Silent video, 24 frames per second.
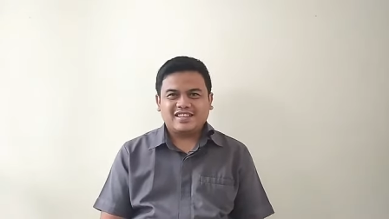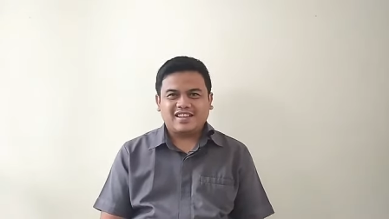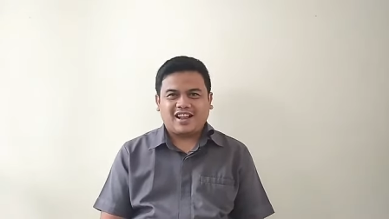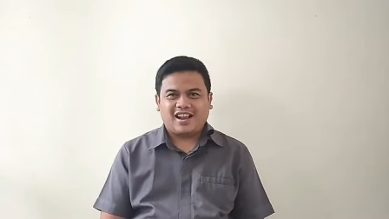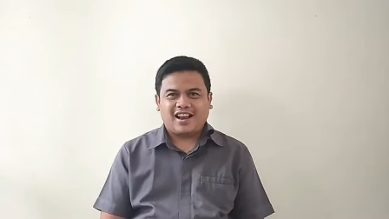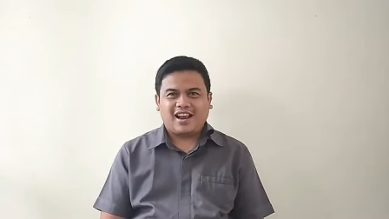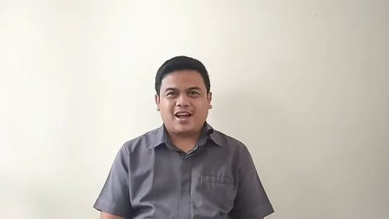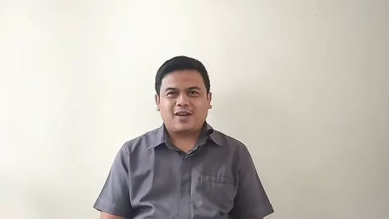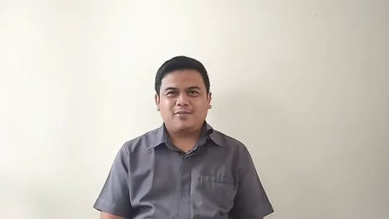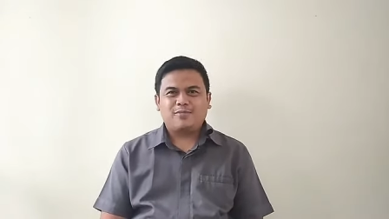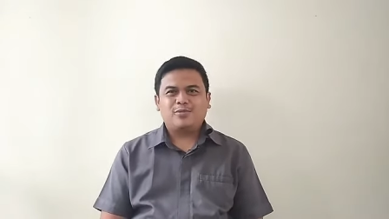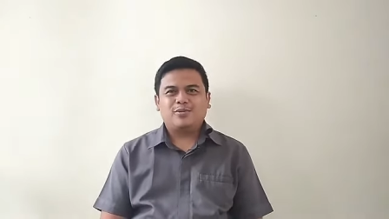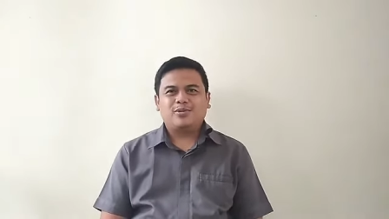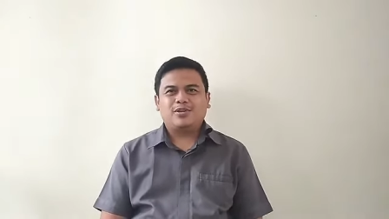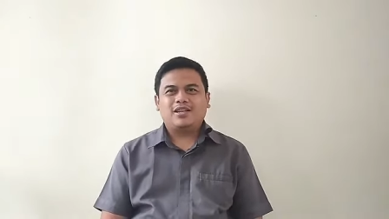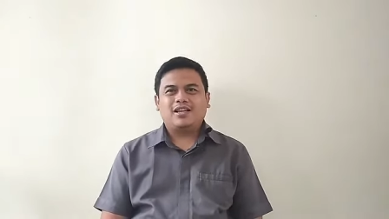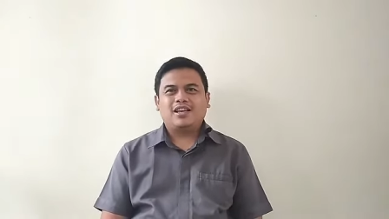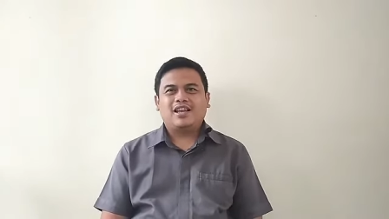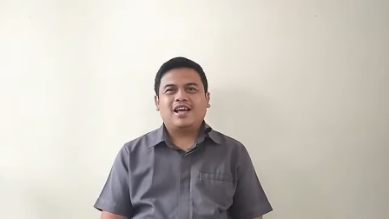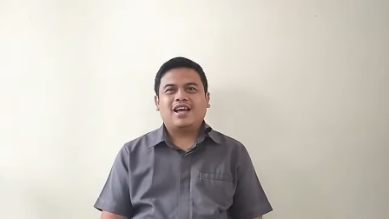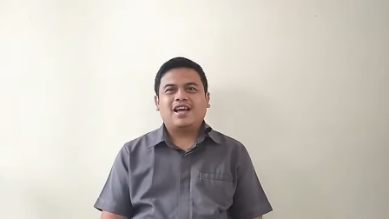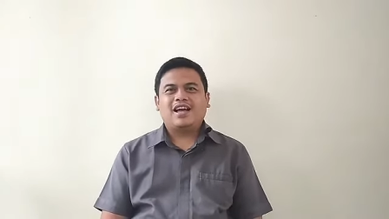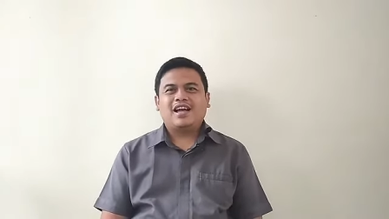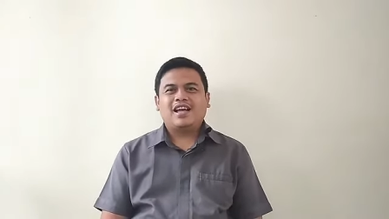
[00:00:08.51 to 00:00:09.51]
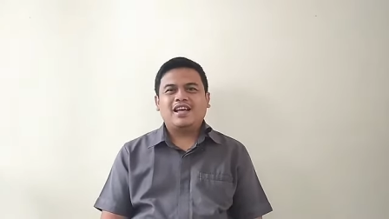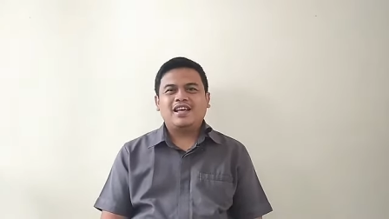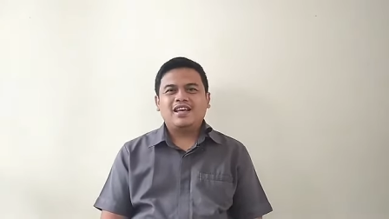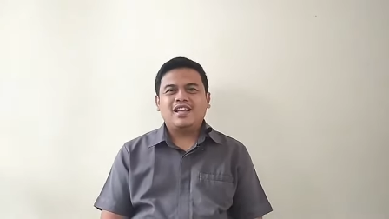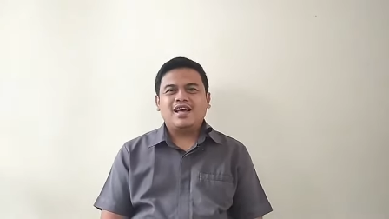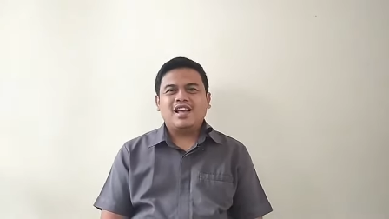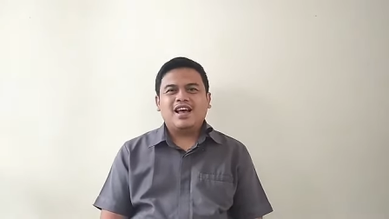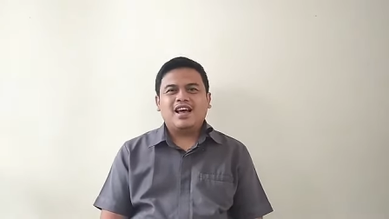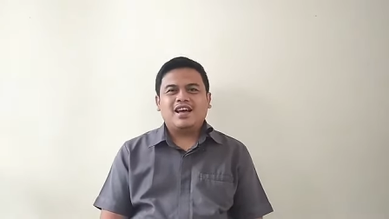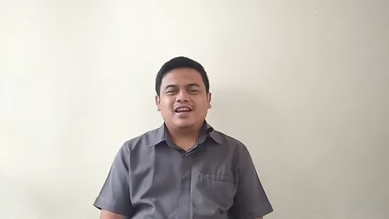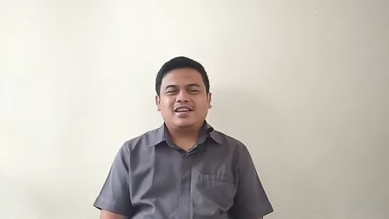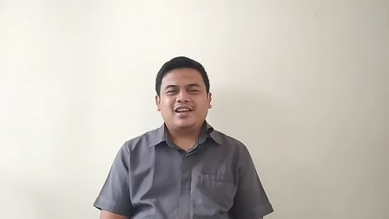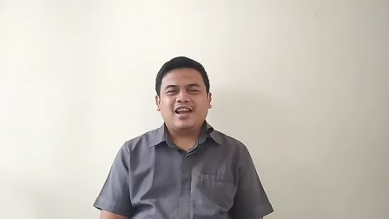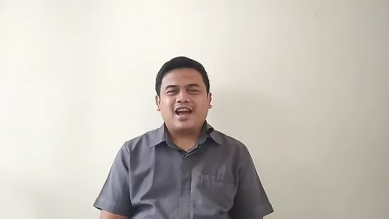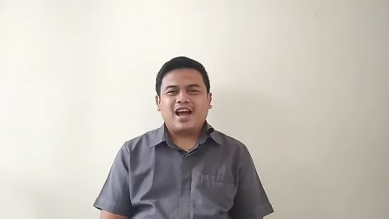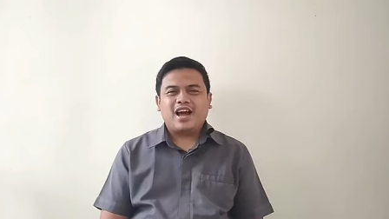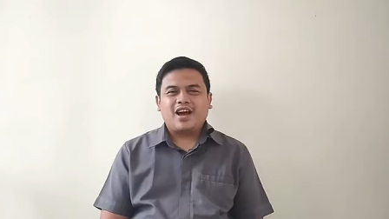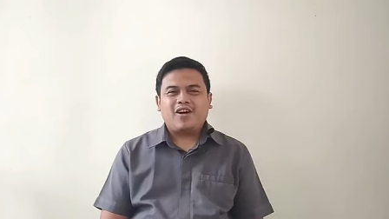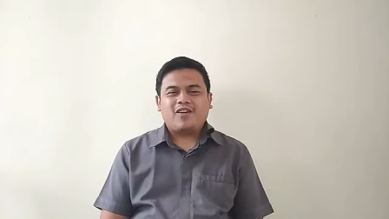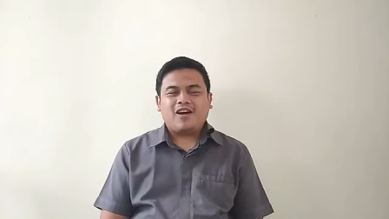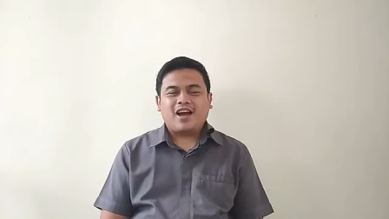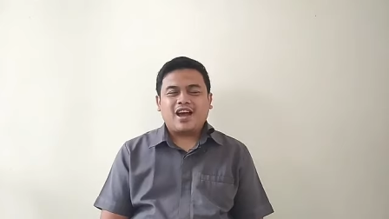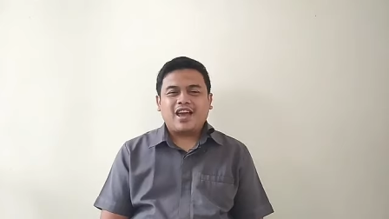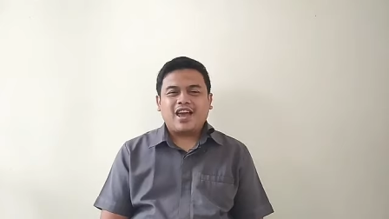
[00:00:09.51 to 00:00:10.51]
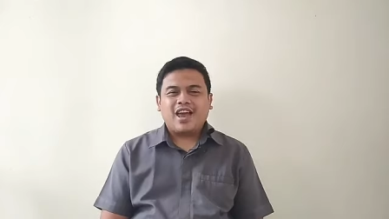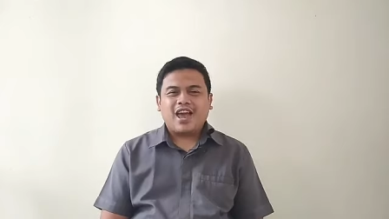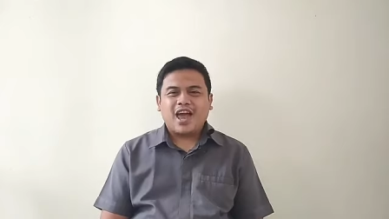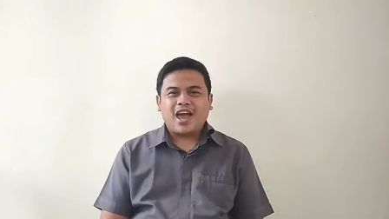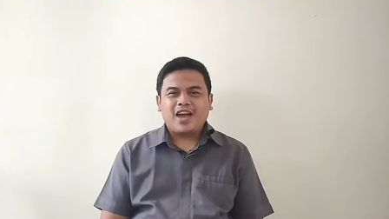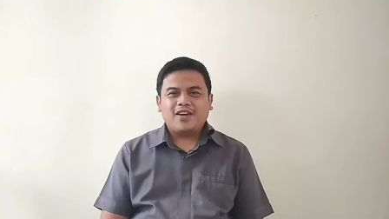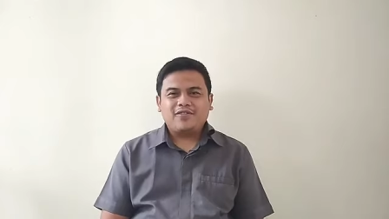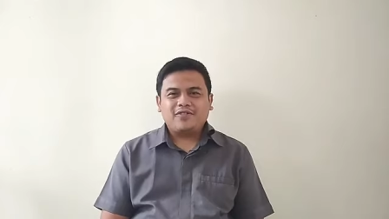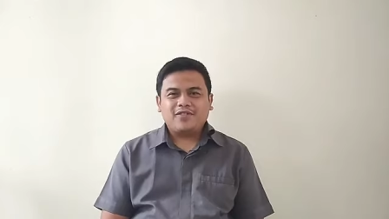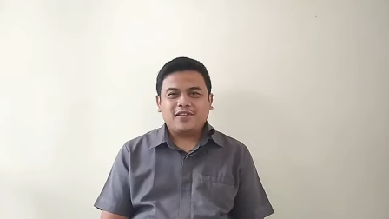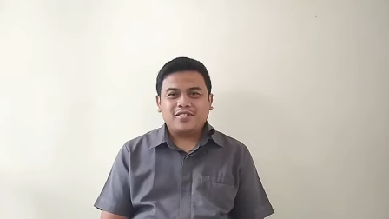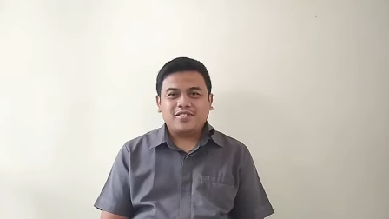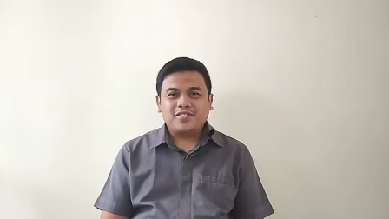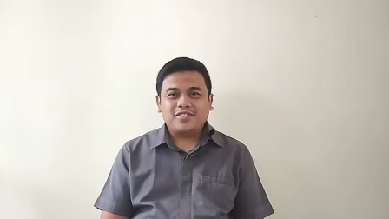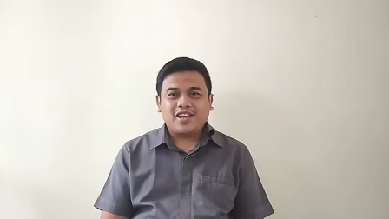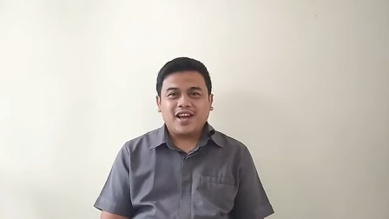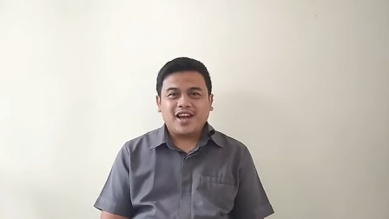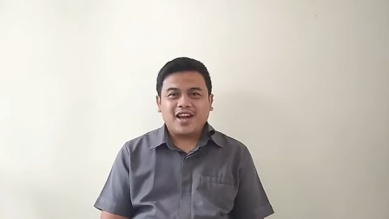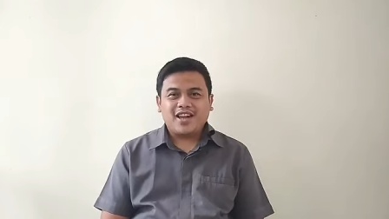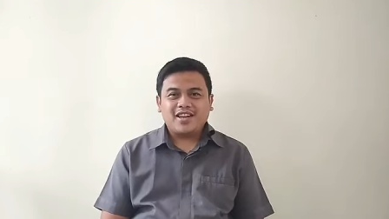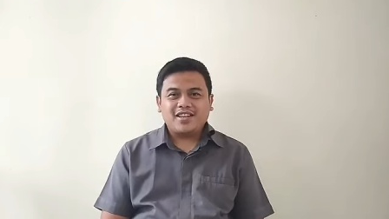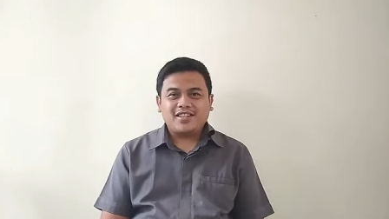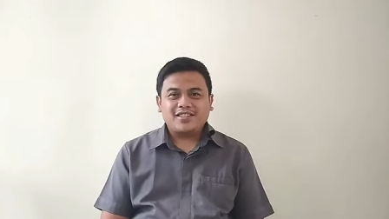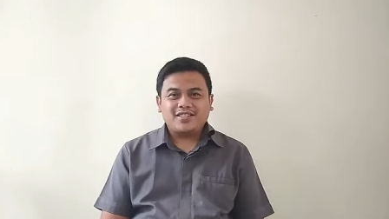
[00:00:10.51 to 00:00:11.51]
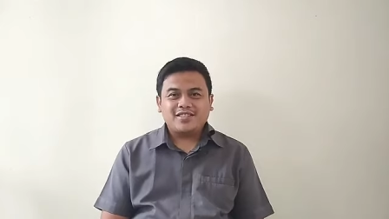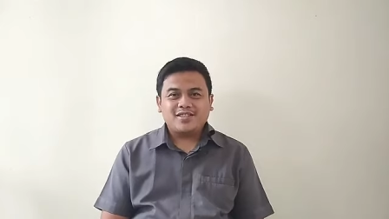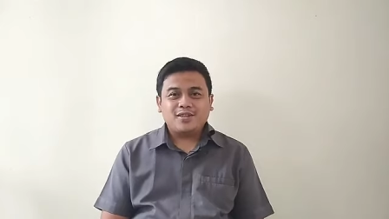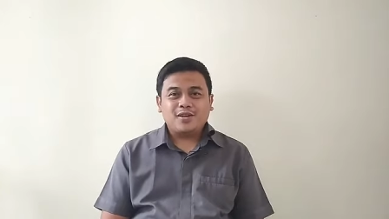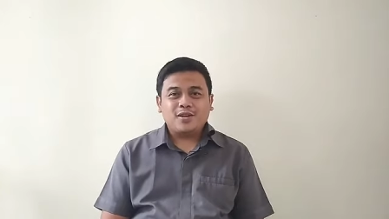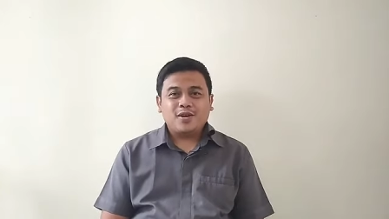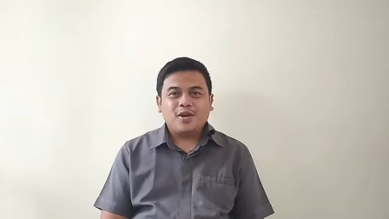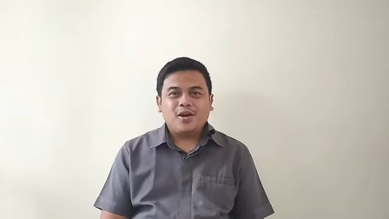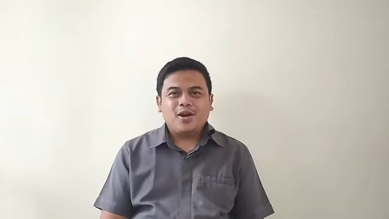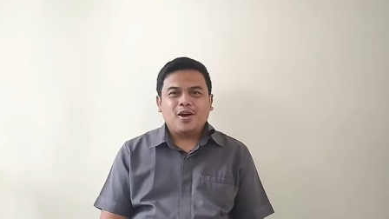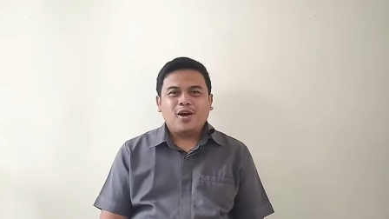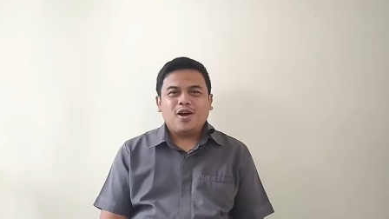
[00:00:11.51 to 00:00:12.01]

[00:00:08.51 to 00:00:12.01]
Alhamdulillah, now I have the chance